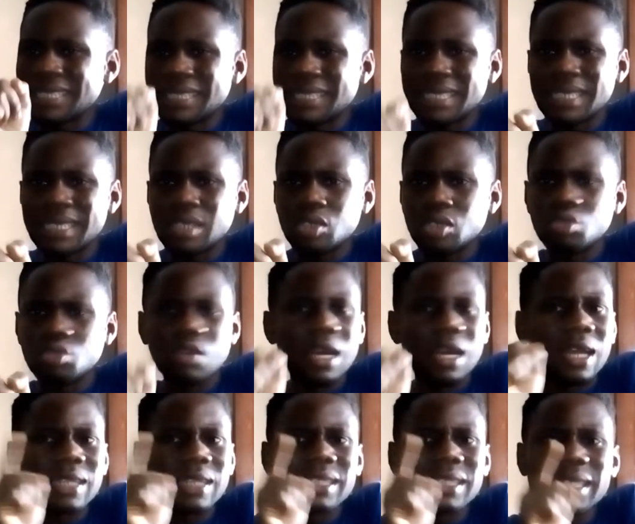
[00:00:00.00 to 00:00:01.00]
this, you can't
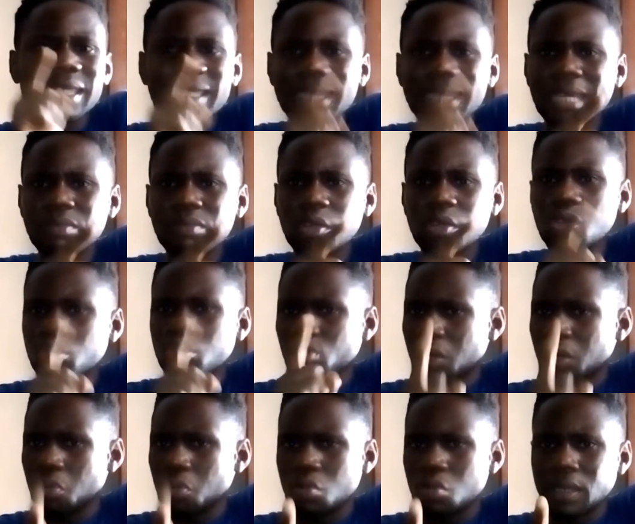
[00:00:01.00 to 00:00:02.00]
attain that because you're a
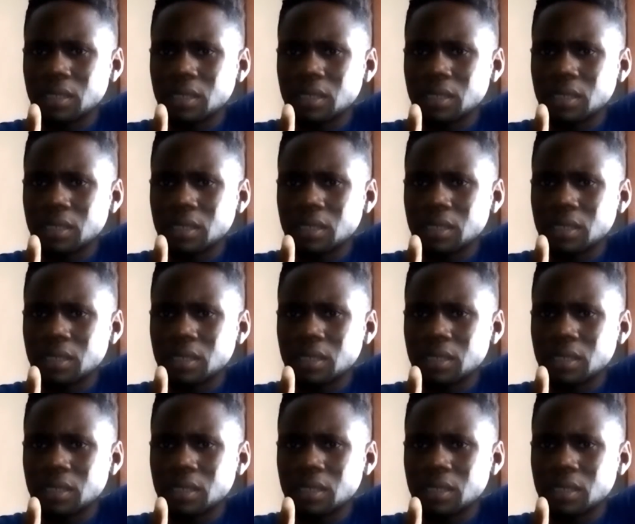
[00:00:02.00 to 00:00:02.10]
woman.